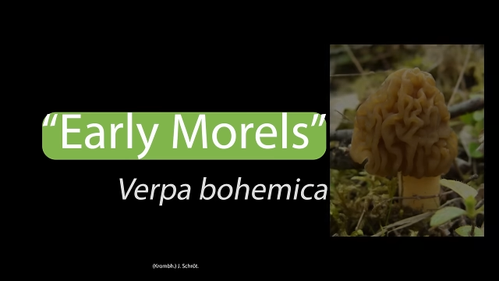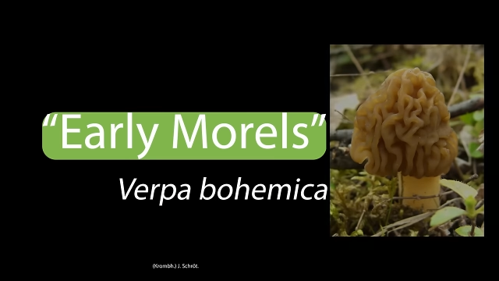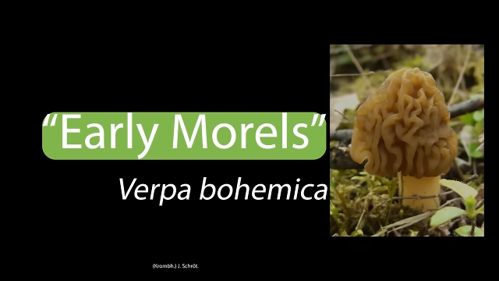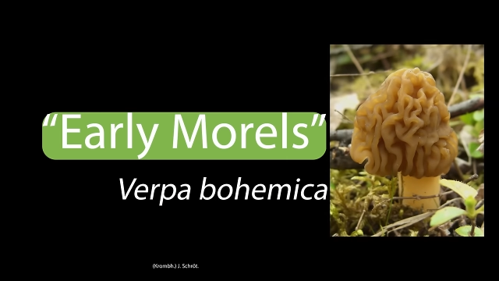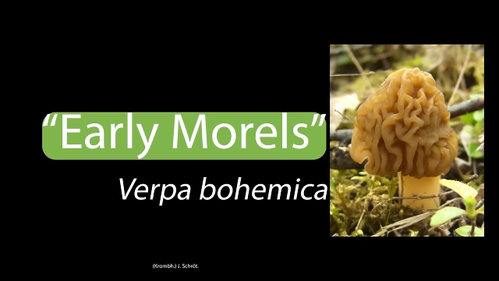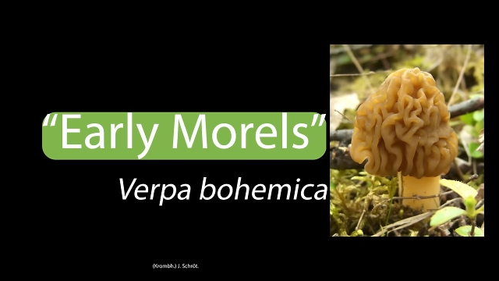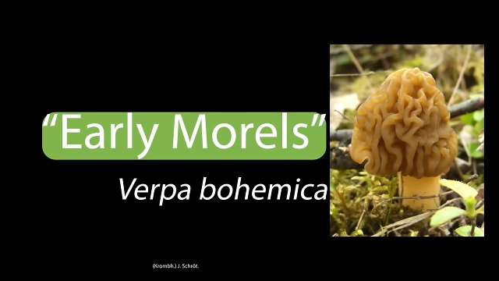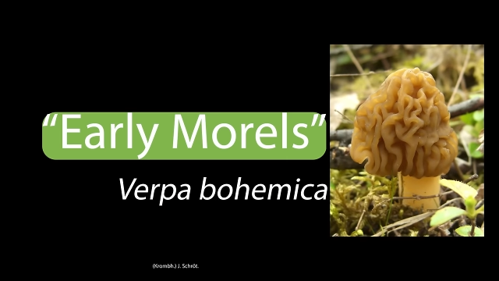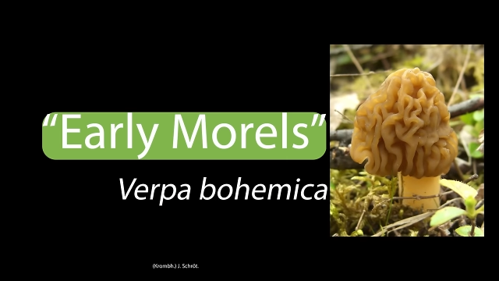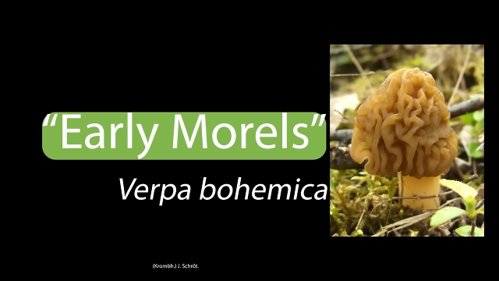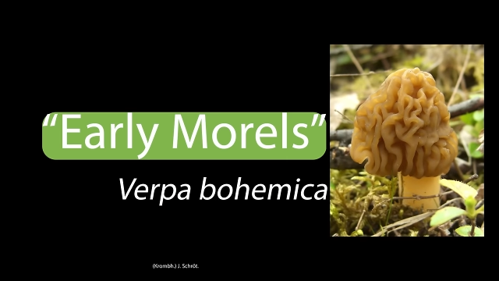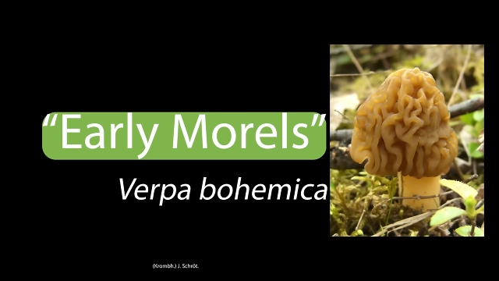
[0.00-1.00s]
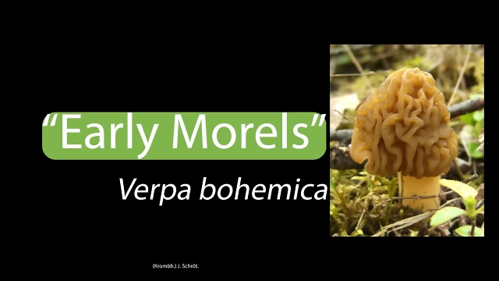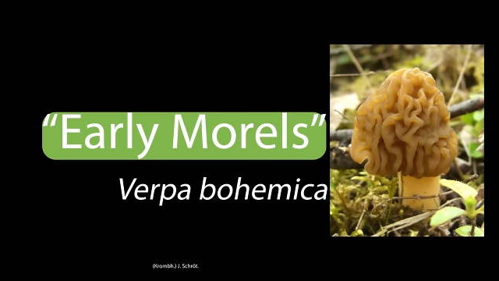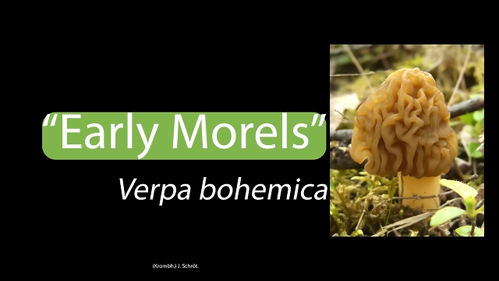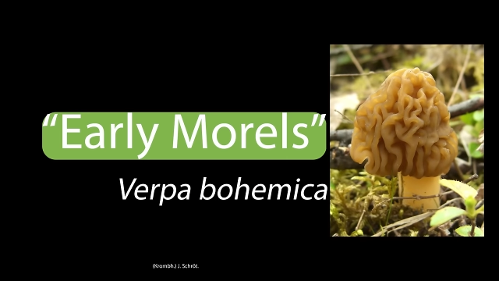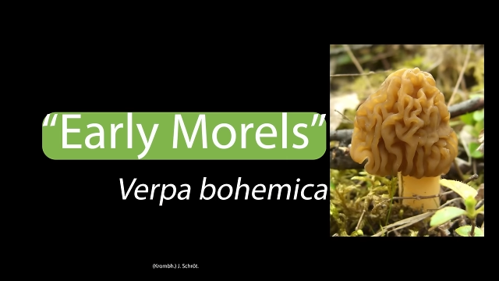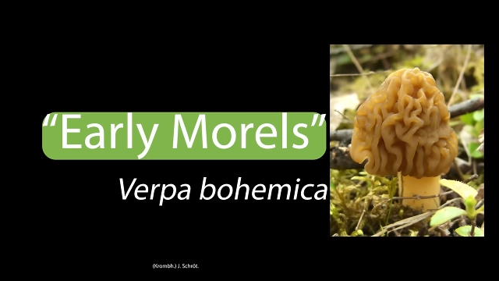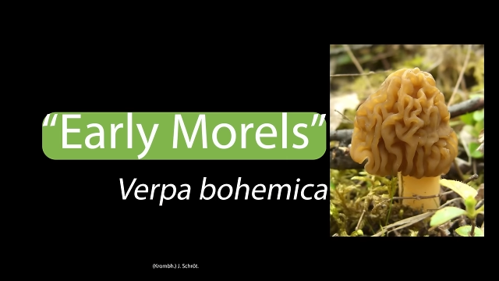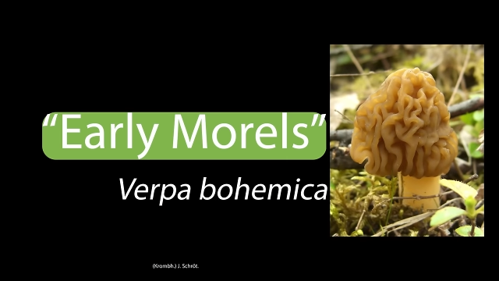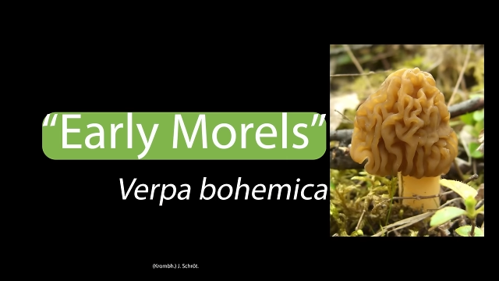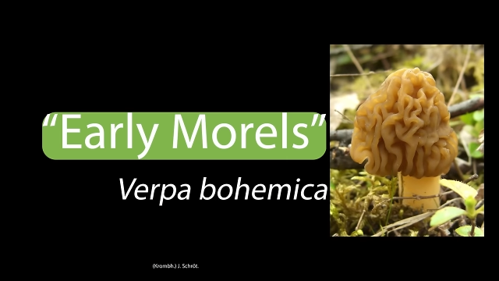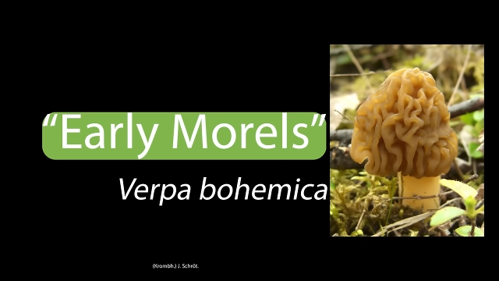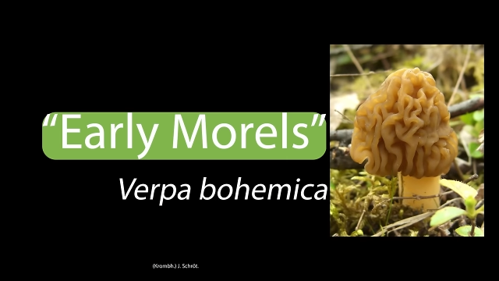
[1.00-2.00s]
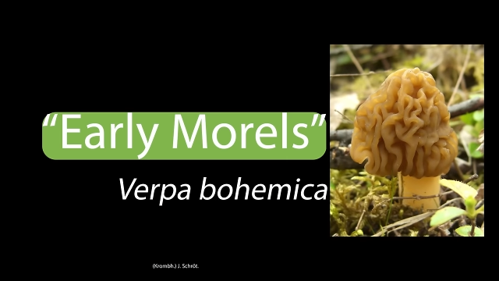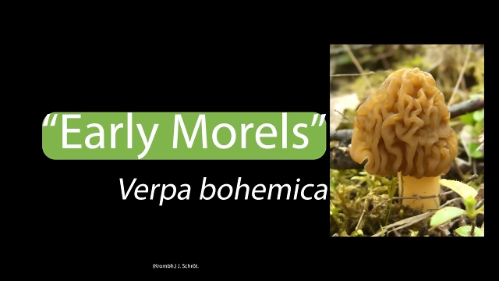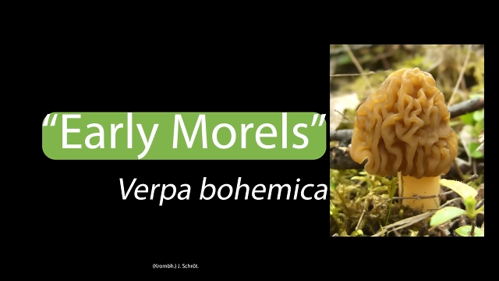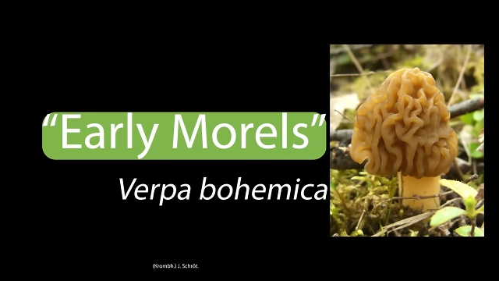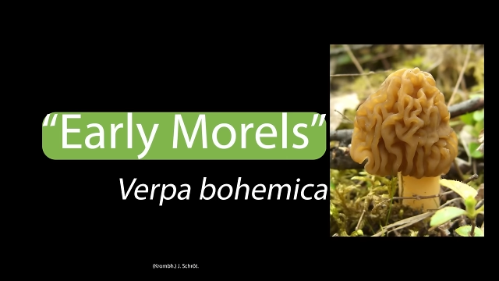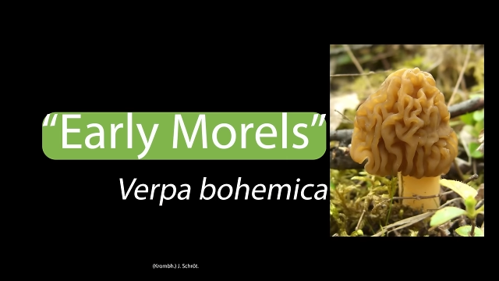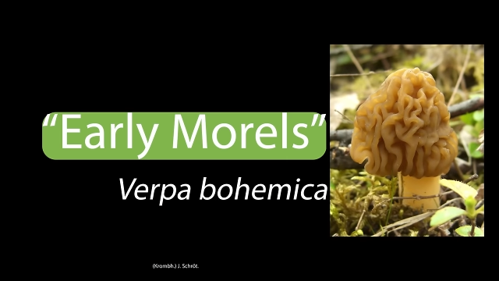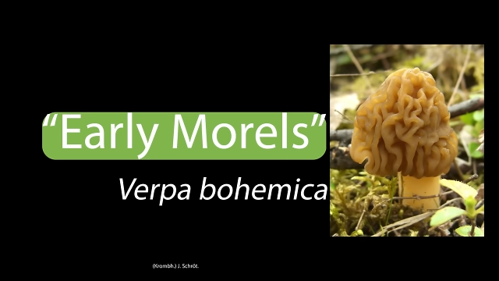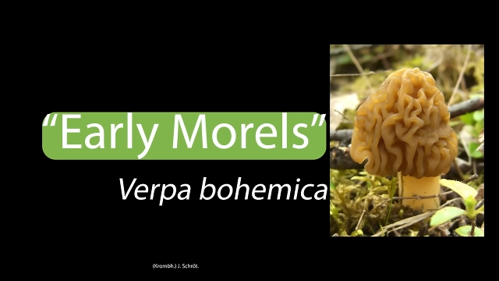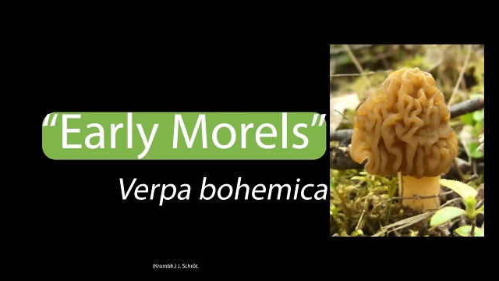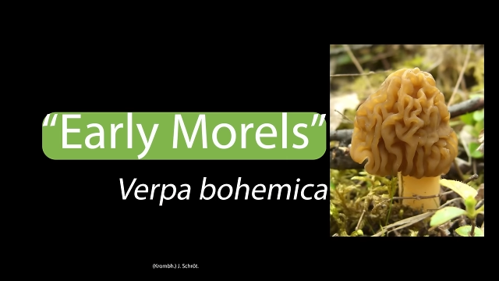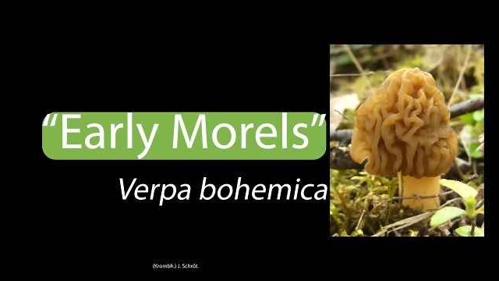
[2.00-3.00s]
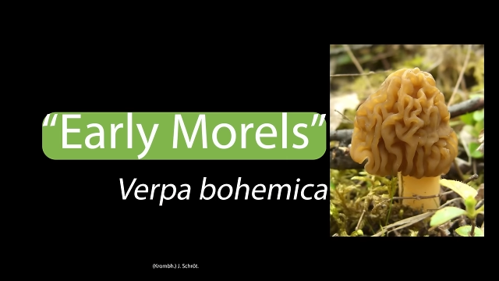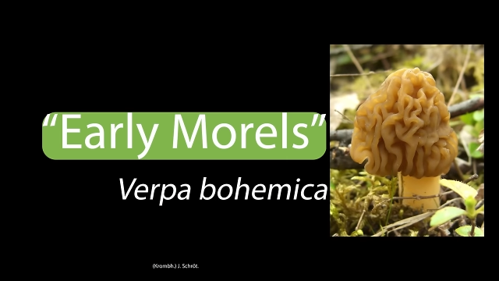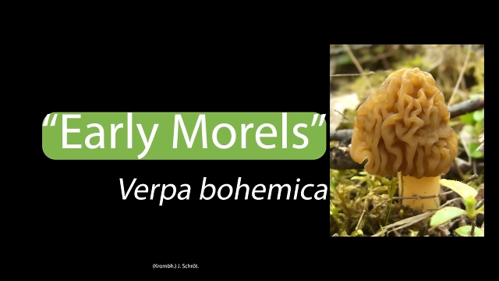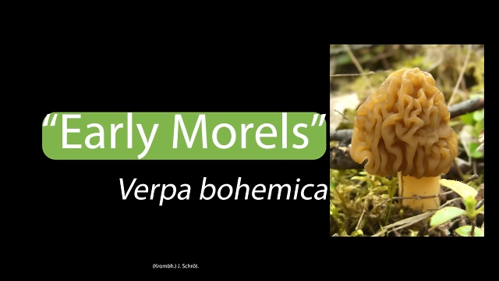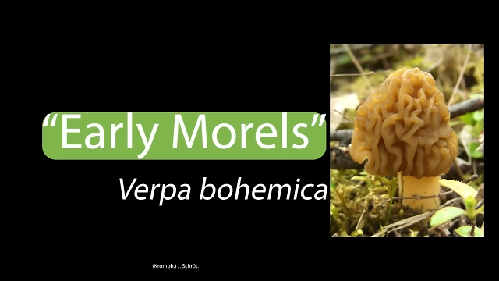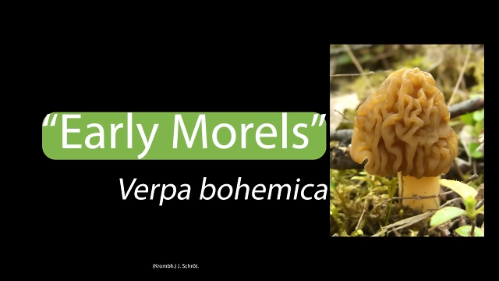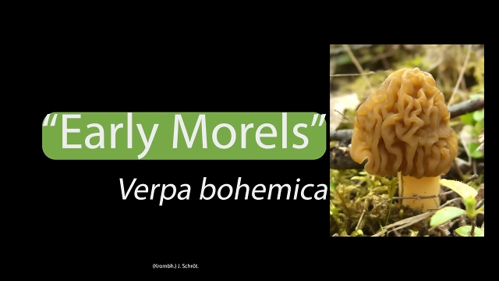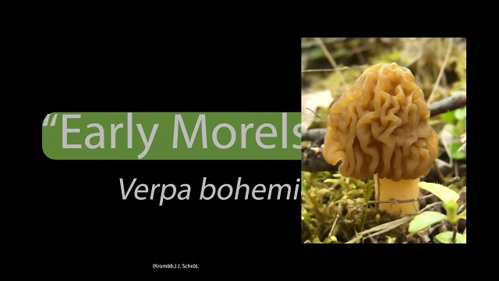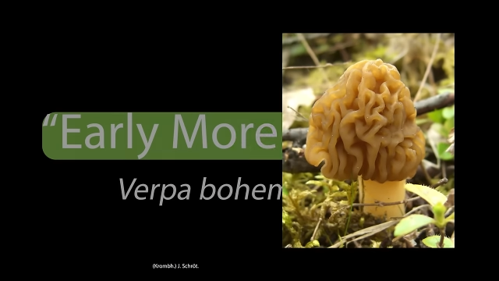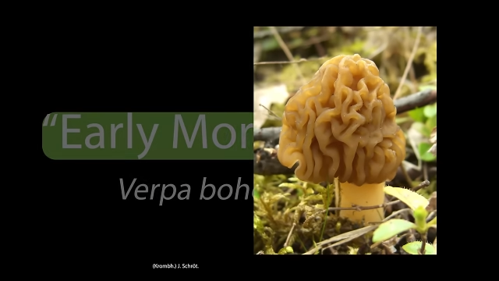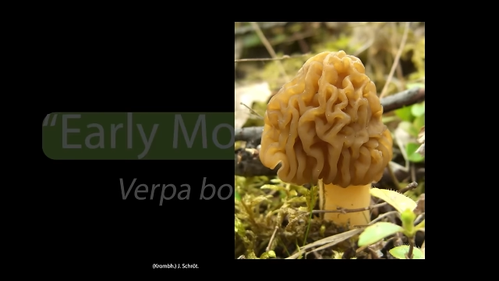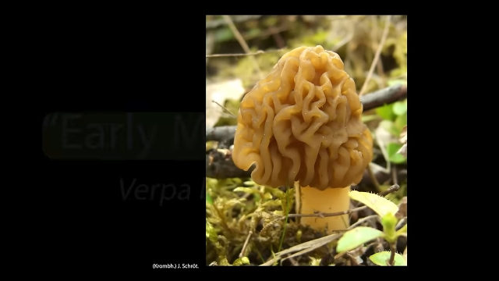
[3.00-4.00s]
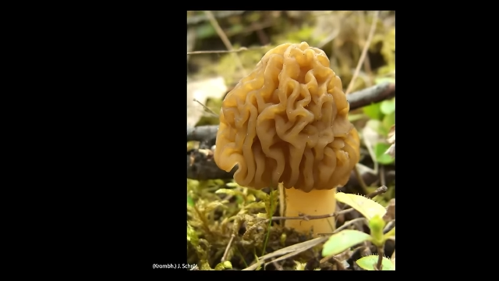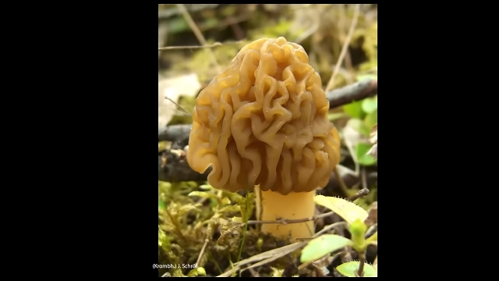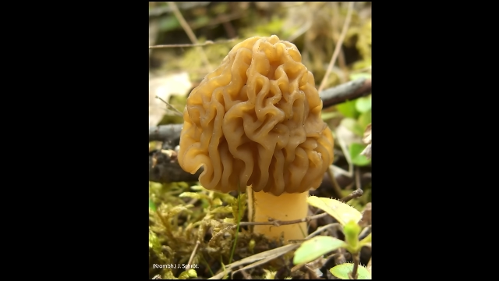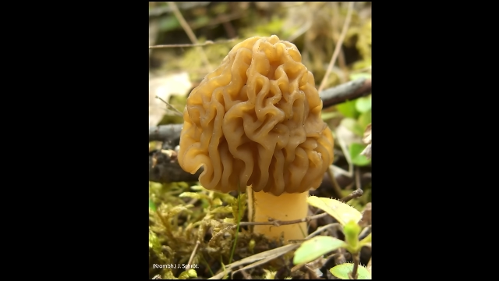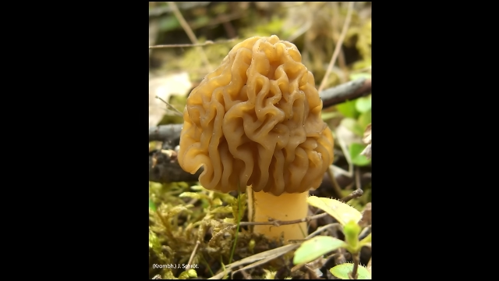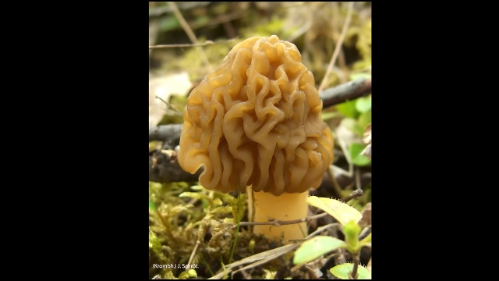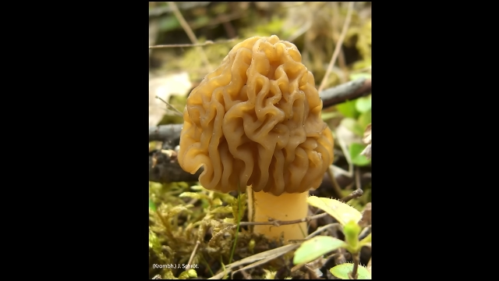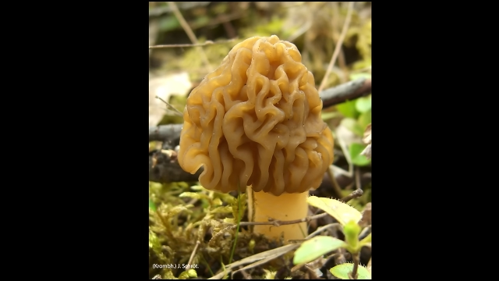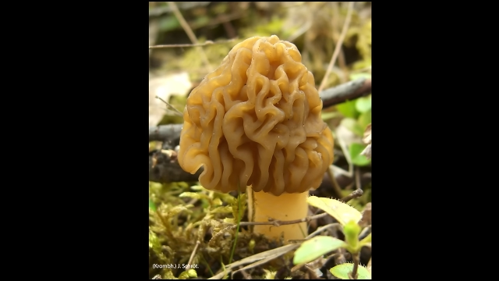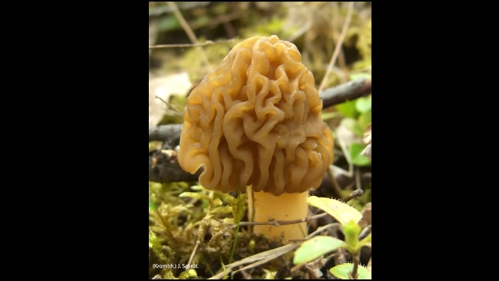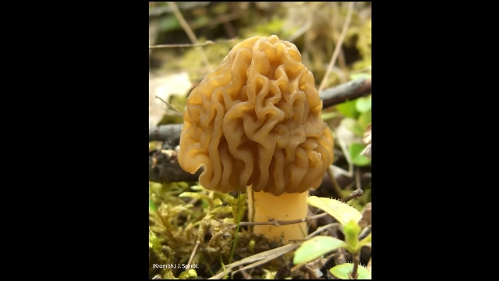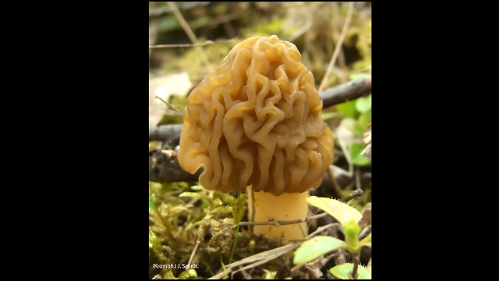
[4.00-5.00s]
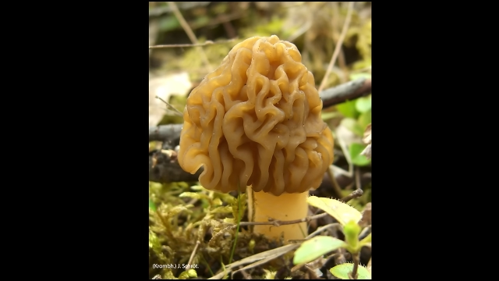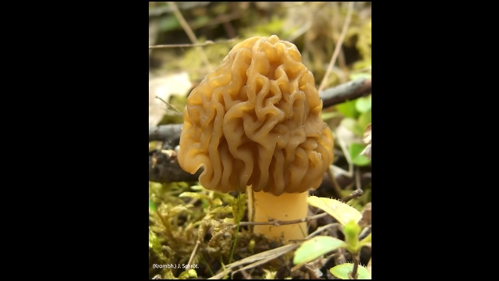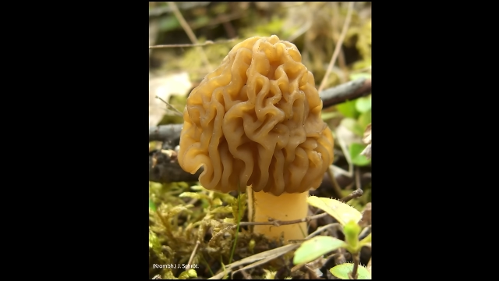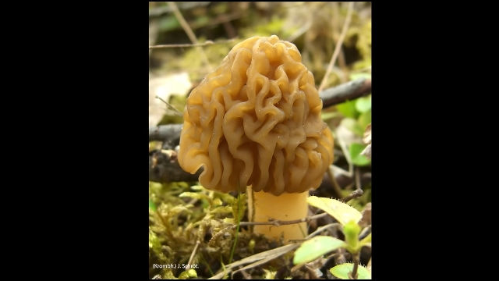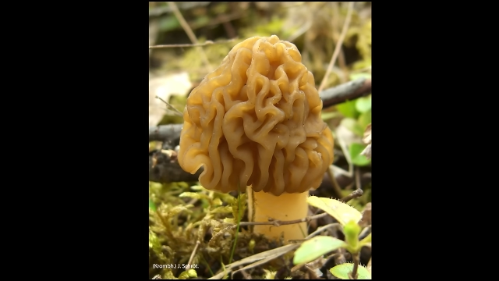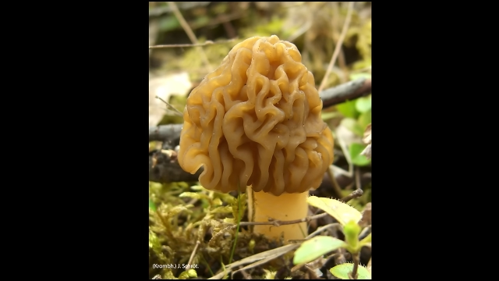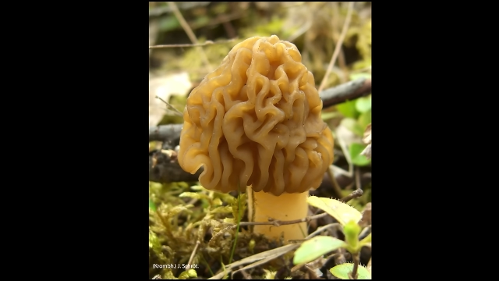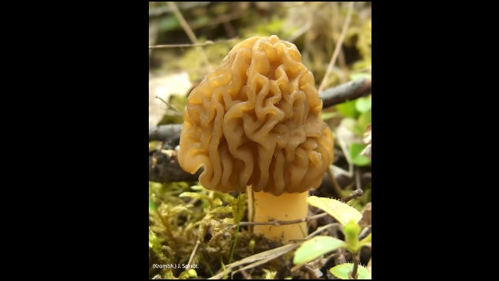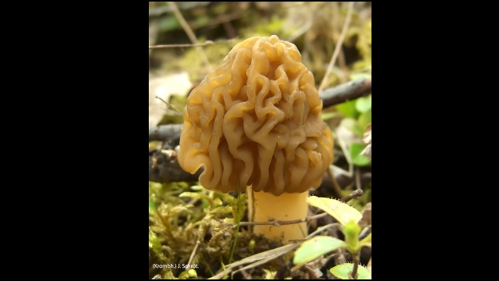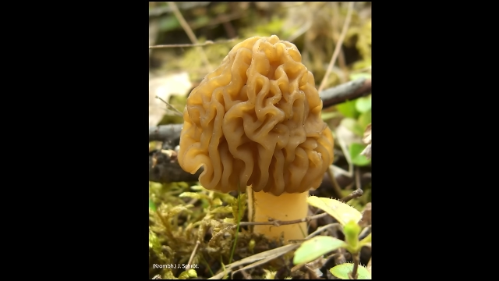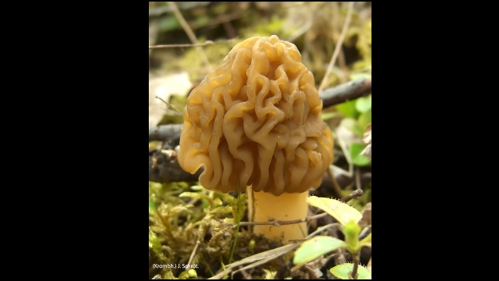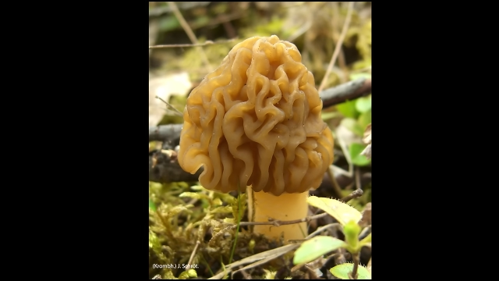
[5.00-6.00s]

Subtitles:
Nobody's mouth can be seen.